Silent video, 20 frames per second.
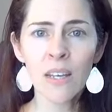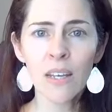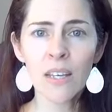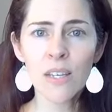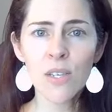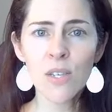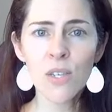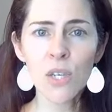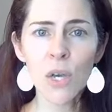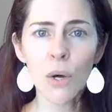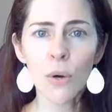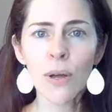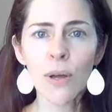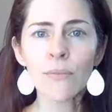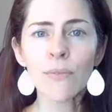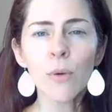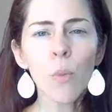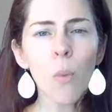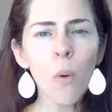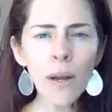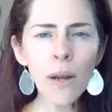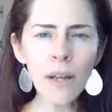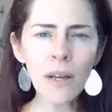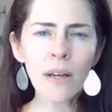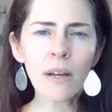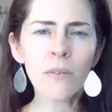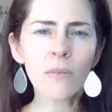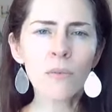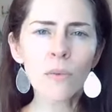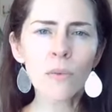So if you want
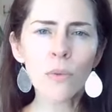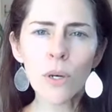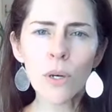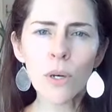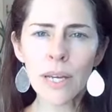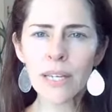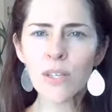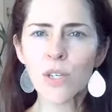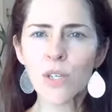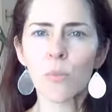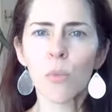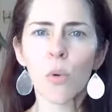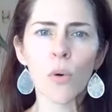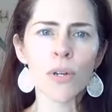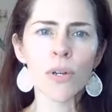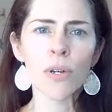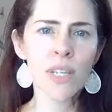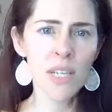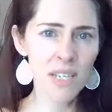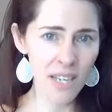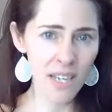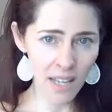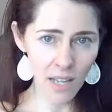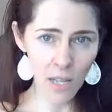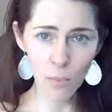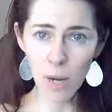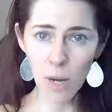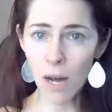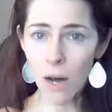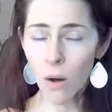to look into more detail
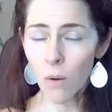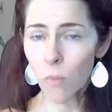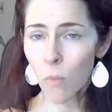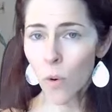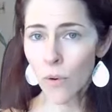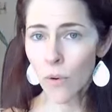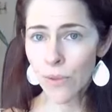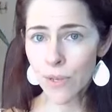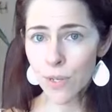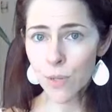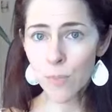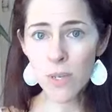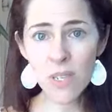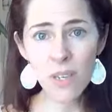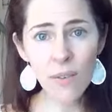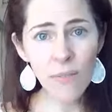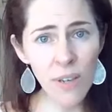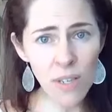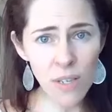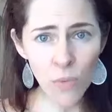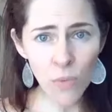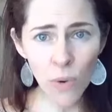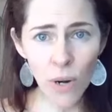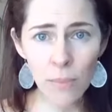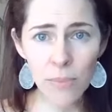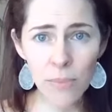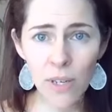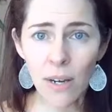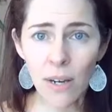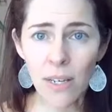about more of the specifics of what
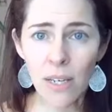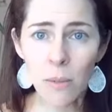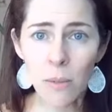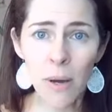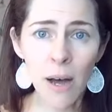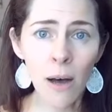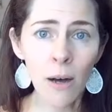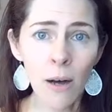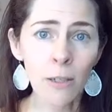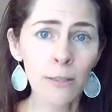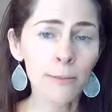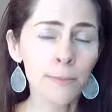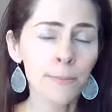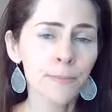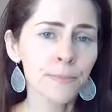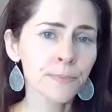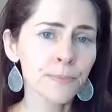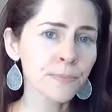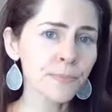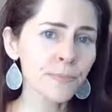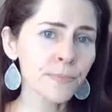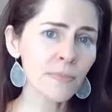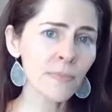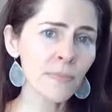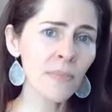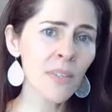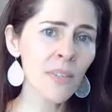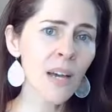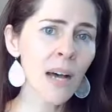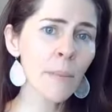I'm talking about,
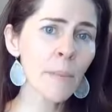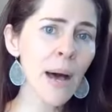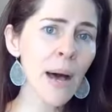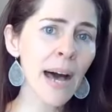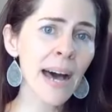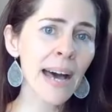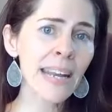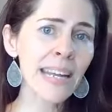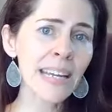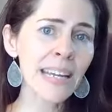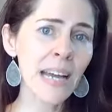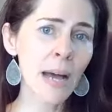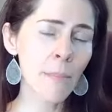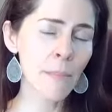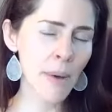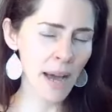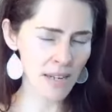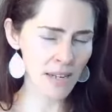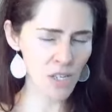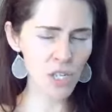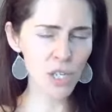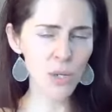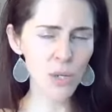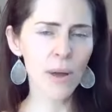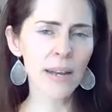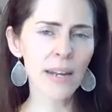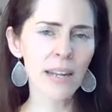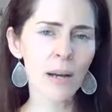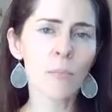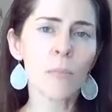I'm actually
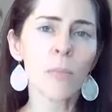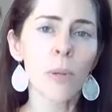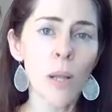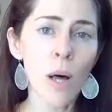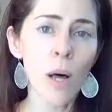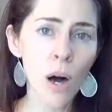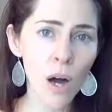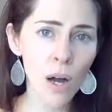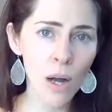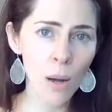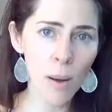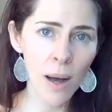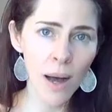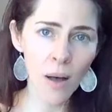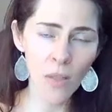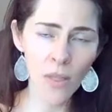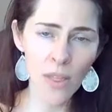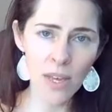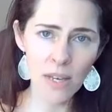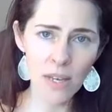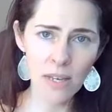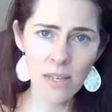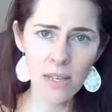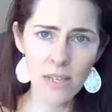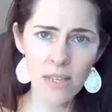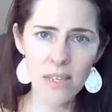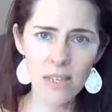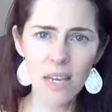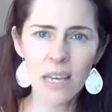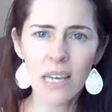writing a blog about this,